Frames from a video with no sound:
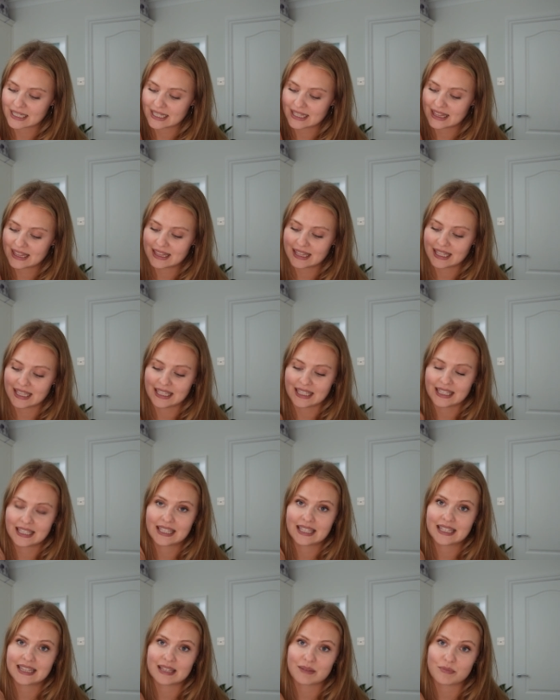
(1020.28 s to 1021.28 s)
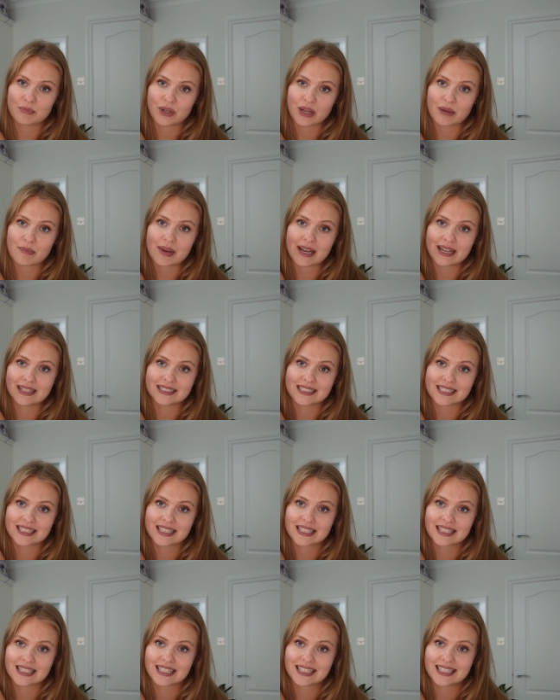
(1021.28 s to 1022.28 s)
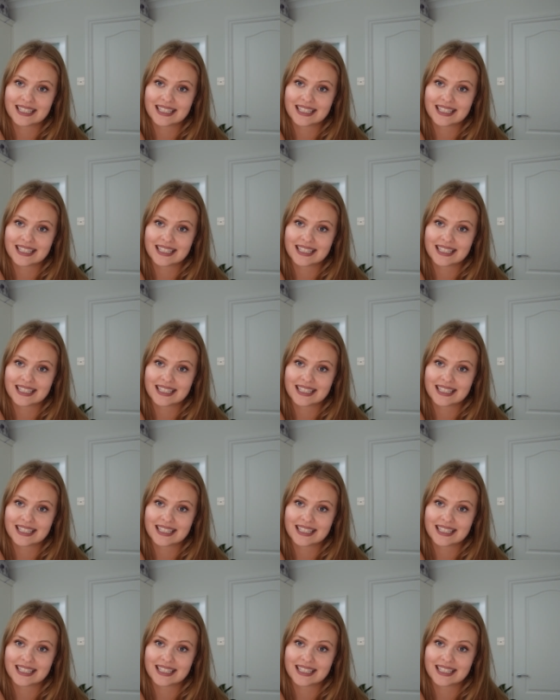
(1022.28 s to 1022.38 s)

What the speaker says: I think the Brier Pants,